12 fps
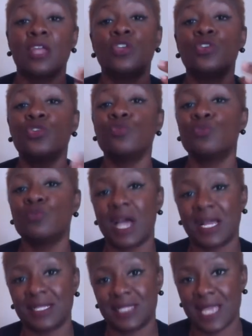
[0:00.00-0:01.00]
you do
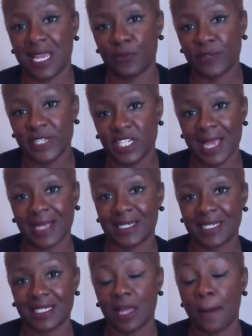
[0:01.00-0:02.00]
not take
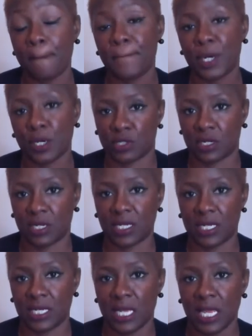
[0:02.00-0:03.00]
rejection
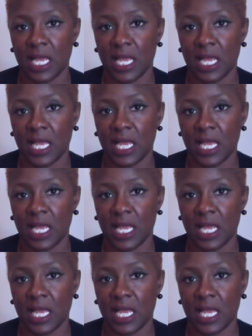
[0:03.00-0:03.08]
personally.